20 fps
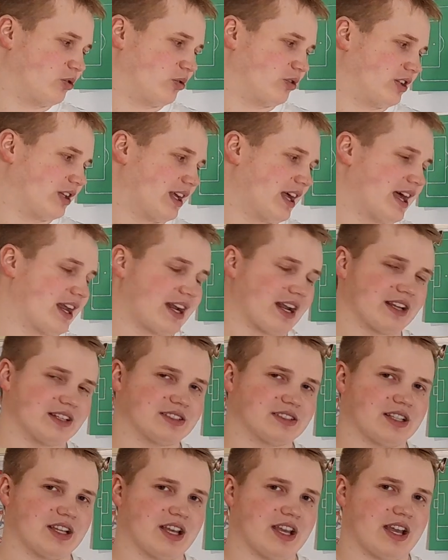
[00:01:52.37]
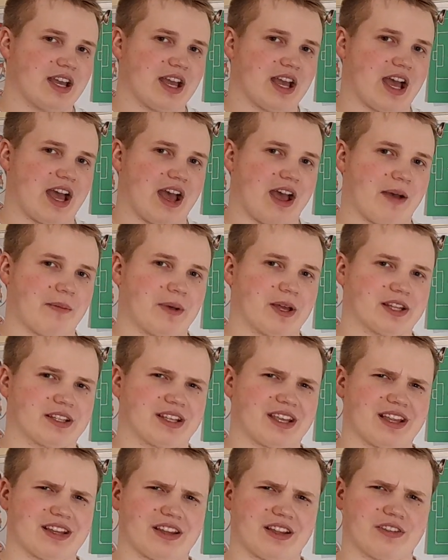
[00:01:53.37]
Gutierrez,
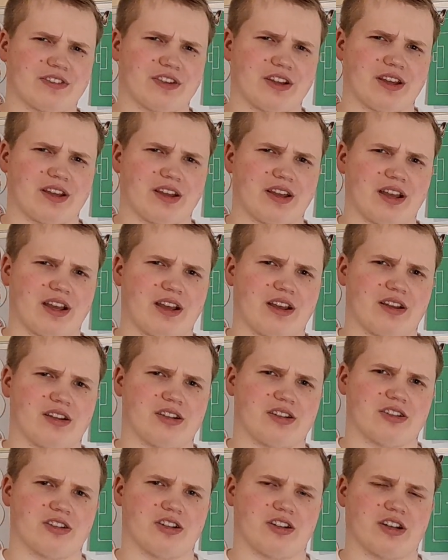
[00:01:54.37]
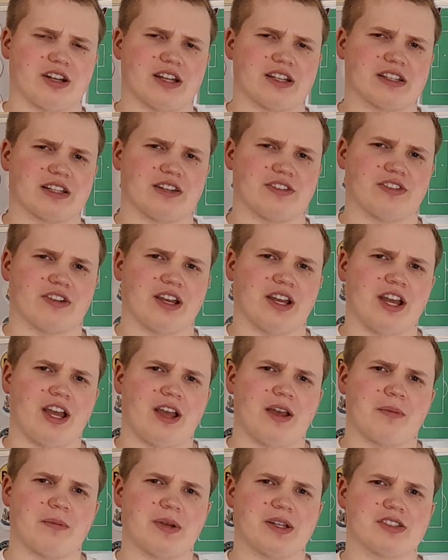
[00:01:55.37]
but Getafe, or Getafe, a
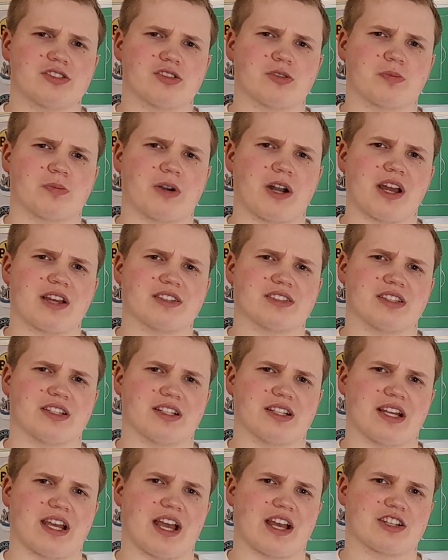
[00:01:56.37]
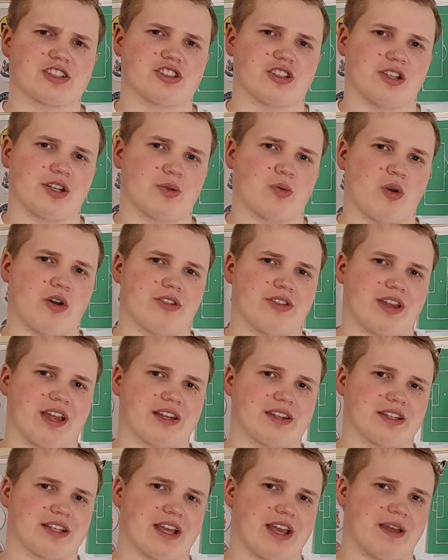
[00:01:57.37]
bit surprisingly actually won
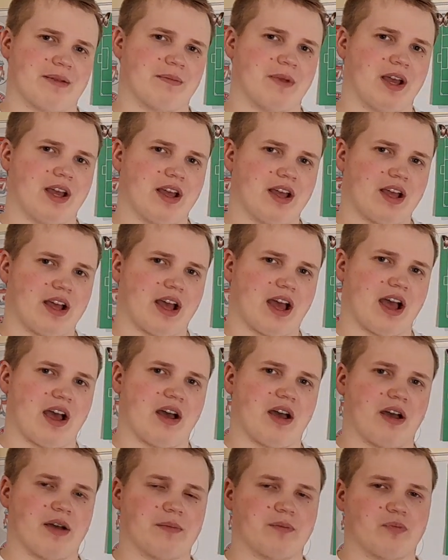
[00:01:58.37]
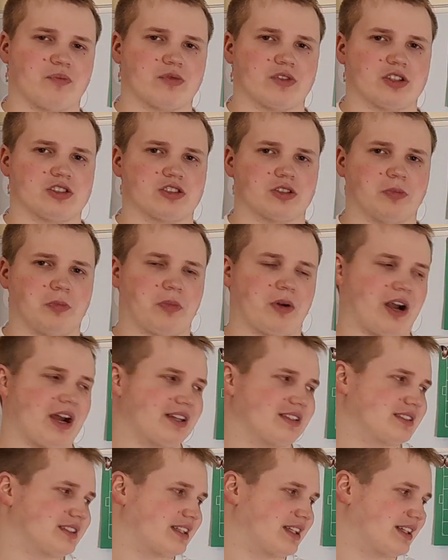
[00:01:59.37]
that game.
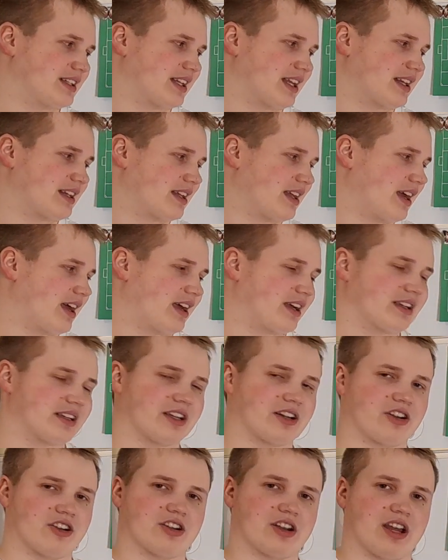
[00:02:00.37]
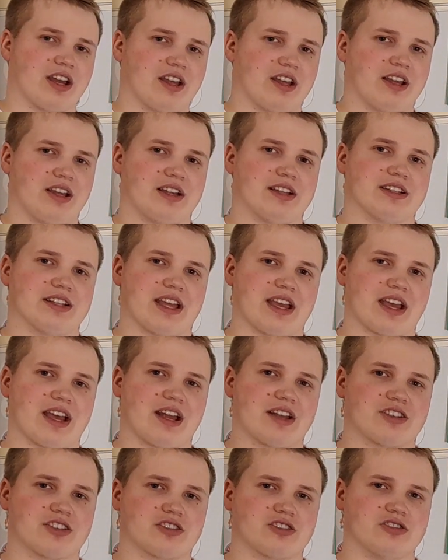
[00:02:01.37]
Surprising in that Girona, they
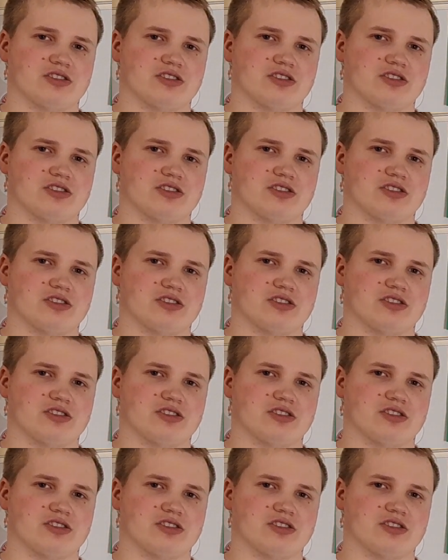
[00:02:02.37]
had